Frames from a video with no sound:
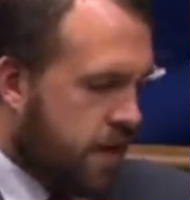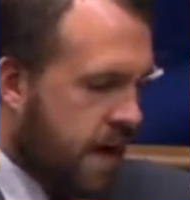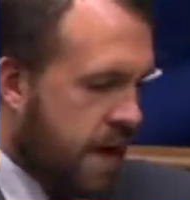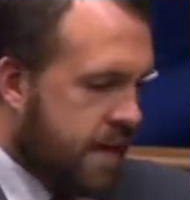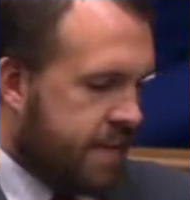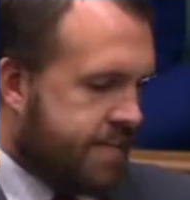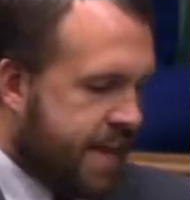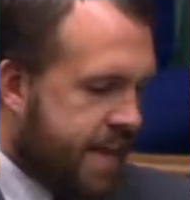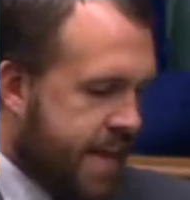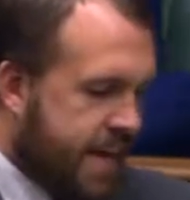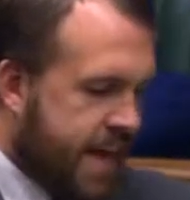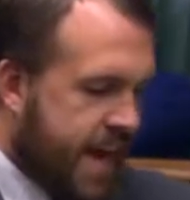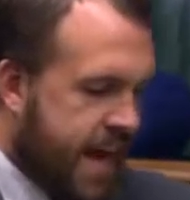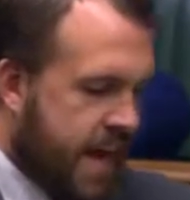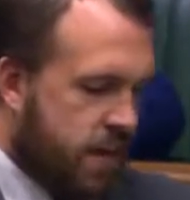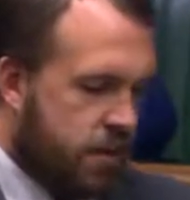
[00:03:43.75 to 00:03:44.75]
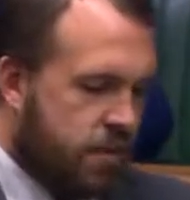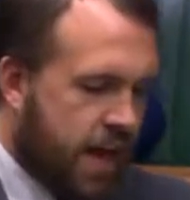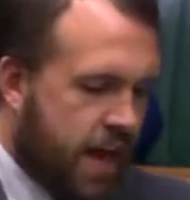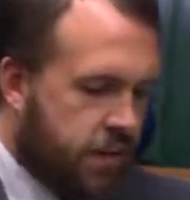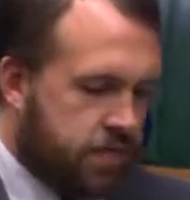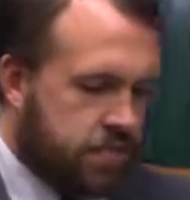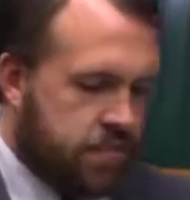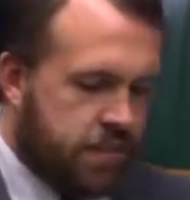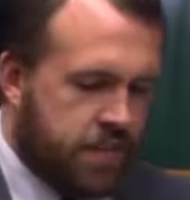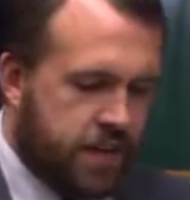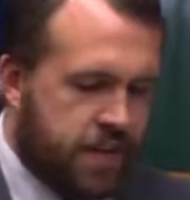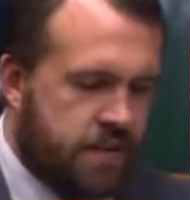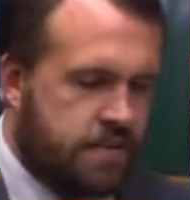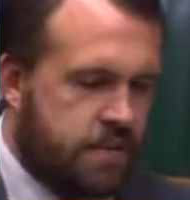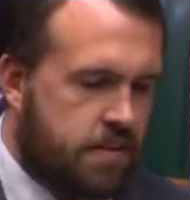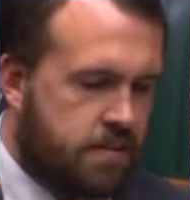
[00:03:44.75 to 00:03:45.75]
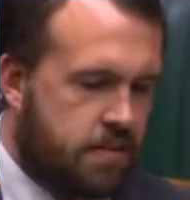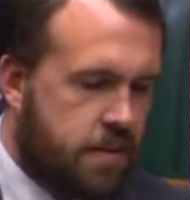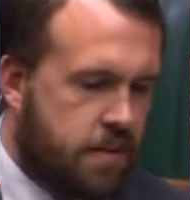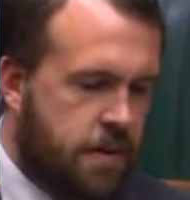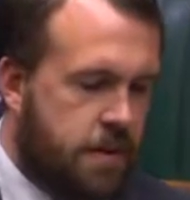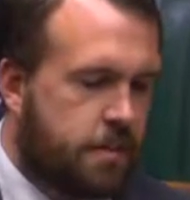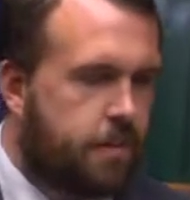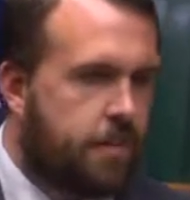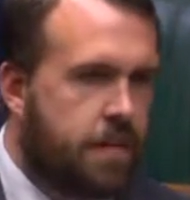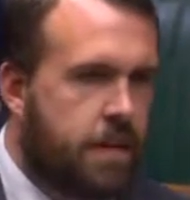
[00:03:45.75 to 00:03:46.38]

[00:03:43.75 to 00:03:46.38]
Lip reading: in a tin can thousands of feet in the sky.